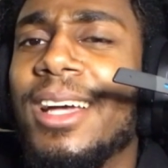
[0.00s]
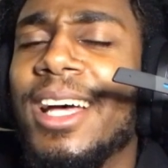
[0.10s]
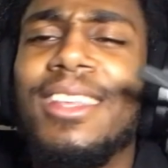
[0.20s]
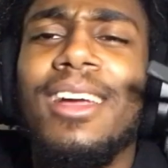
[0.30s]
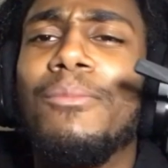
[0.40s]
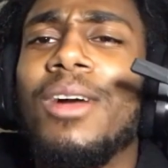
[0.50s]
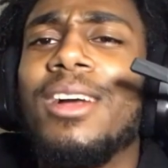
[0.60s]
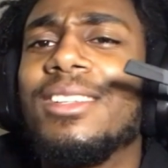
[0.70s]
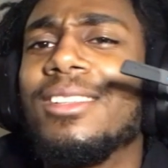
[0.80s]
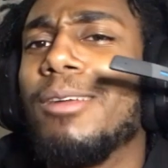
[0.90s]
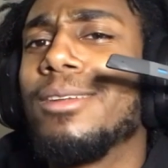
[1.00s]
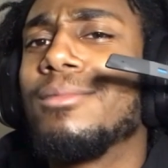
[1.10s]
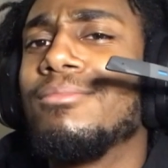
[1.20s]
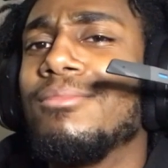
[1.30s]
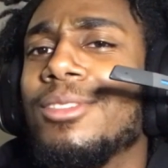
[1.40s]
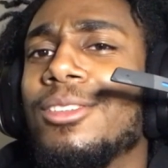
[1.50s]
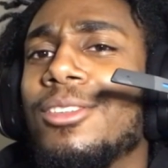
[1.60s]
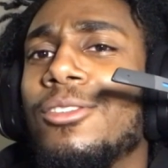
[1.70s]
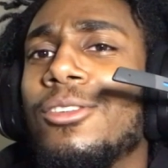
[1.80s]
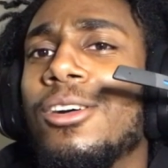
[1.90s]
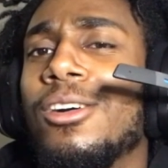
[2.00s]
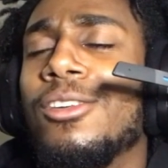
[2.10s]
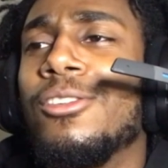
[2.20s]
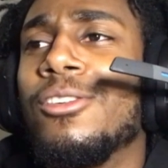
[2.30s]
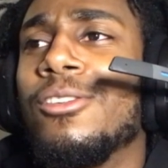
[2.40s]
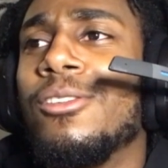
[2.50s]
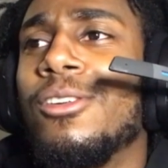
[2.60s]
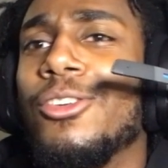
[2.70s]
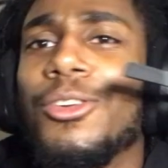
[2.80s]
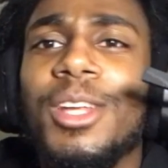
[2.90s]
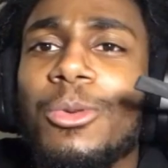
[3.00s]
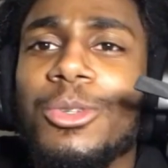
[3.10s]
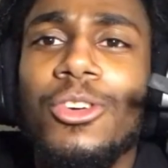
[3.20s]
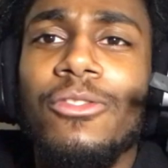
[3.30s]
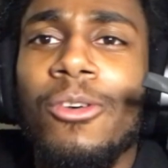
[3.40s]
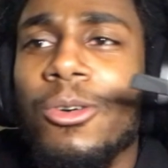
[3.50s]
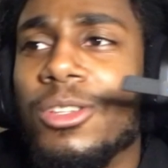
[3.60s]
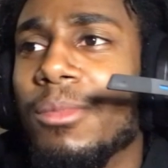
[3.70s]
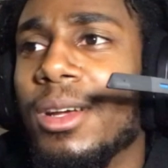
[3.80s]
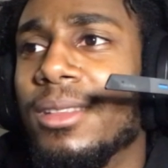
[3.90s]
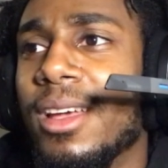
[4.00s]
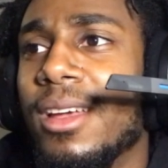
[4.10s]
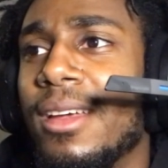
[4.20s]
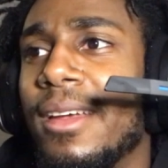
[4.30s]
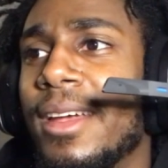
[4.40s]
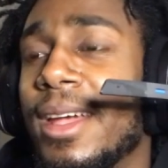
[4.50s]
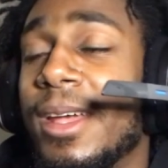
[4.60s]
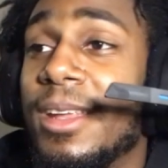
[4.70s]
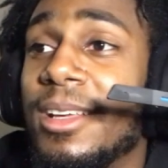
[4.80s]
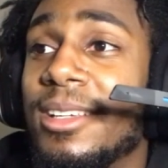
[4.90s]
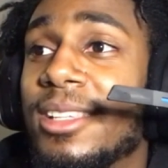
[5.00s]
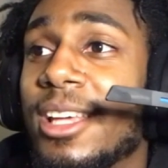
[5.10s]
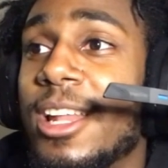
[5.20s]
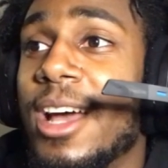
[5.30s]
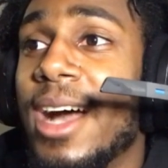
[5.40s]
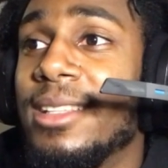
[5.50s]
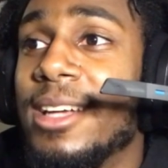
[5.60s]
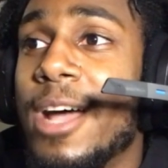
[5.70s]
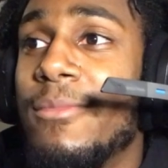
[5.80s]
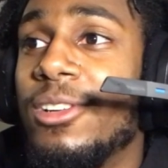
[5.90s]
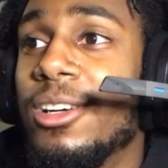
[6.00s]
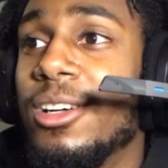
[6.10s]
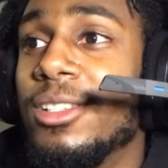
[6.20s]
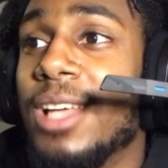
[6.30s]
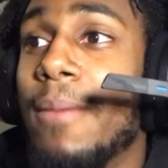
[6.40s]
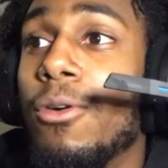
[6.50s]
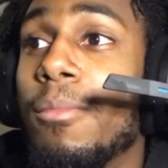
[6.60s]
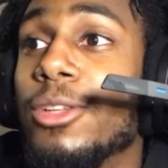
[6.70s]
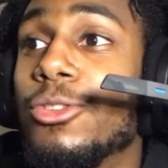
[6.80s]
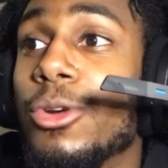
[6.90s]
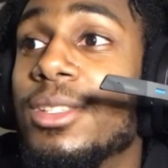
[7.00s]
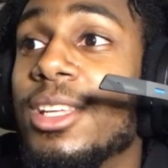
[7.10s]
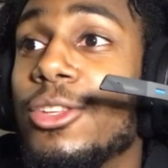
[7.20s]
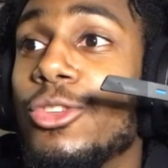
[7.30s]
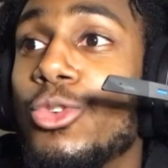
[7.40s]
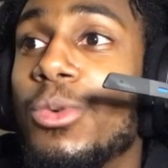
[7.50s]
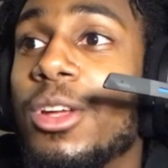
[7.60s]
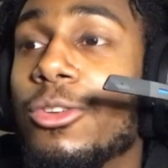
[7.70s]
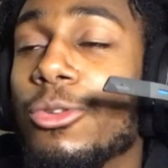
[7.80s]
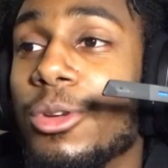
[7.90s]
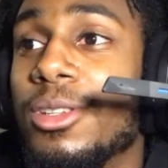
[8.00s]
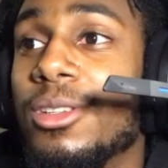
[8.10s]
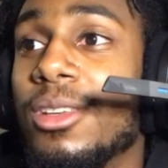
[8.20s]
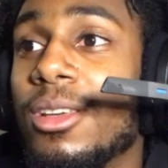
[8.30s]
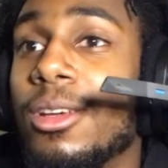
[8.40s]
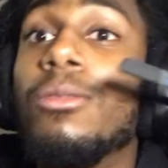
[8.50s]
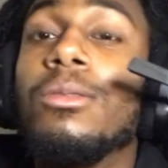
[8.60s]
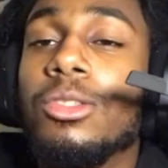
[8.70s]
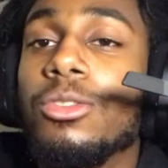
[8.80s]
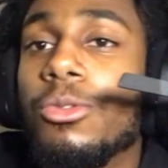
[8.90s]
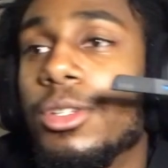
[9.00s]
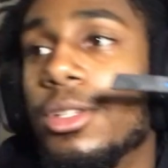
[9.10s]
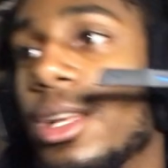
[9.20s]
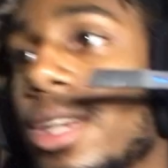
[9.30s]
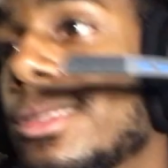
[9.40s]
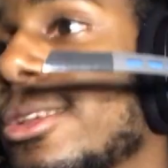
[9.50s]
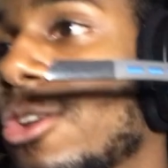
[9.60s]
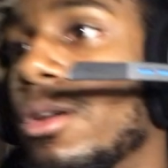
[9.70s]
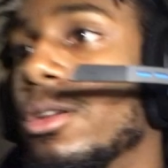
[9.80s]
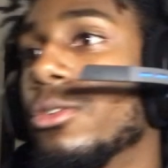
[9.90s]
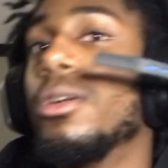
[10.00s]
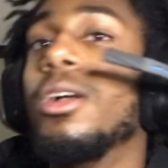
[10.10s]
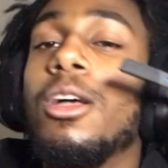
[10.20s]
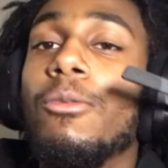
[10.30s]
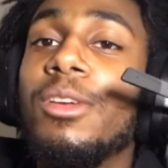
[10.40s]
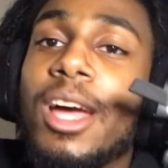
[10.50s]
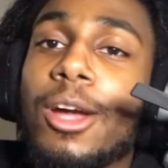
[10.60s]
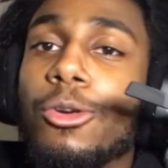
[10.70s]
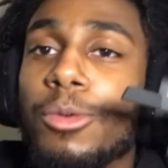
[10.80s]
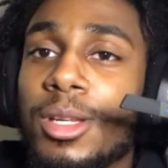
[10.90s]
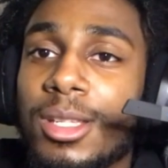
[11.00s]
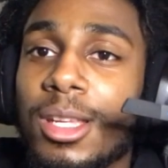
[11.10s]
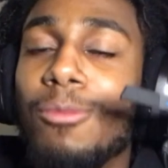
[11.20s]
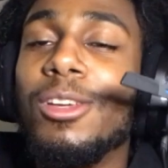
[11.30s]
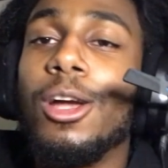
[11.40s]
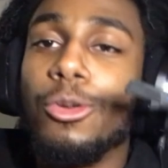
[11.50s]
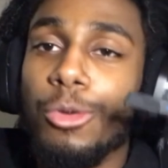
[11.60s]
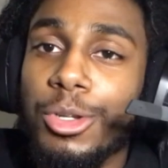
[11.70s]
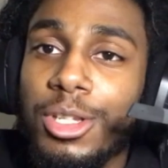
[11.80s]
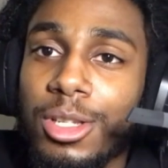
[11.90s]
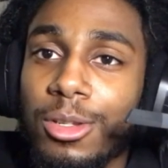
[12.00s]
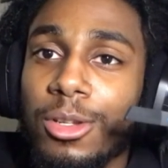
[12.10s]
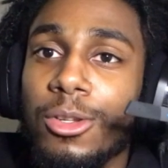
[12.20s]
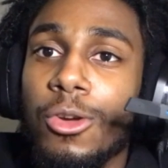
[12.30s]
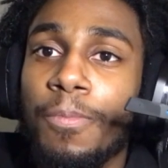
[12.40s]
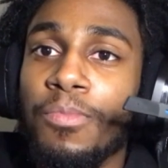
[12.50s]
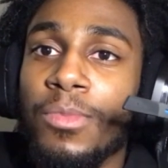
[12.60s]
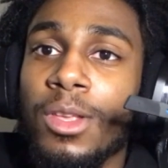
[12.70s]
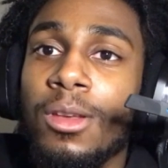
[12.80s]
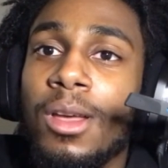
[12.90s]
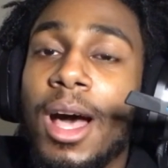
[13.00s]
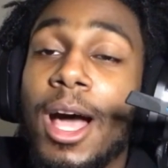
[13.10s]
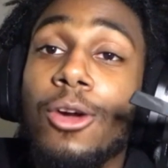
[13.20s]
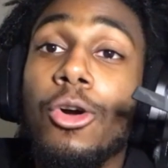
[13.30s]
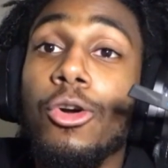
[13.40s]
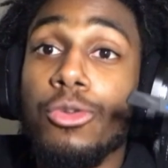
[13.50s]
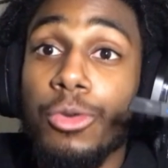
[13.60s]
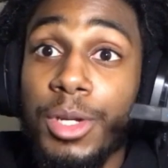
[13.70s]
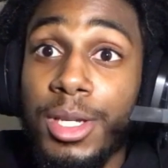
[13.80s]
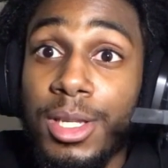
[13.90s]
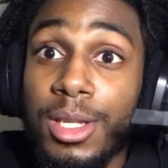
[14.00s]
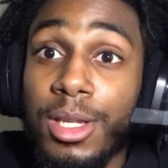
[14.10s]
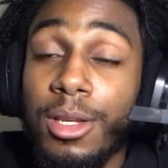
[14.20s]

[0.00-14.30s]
I think I probably said like, your death was your fault or something like that. And then he said, I died because I put my trust in you and Chris, which is Christian. That's what they call it. We got Chris and we got Christian, just so you know. I call Chris